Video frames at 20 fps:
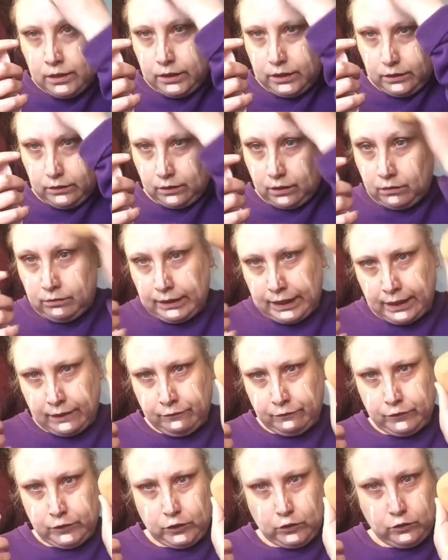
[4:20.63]
You don't
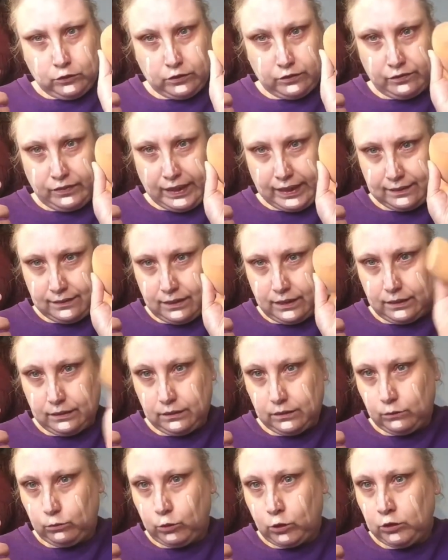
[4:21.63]
have to use a
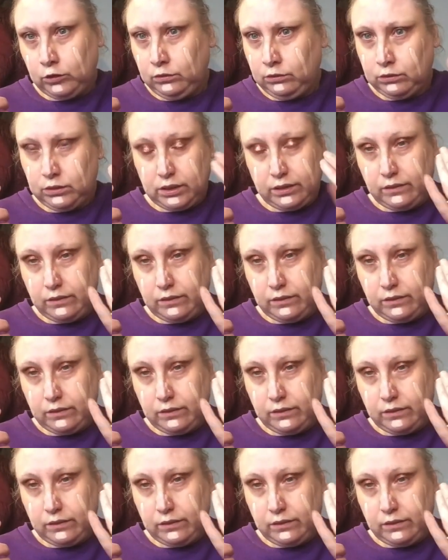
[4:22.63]
flat-ended one.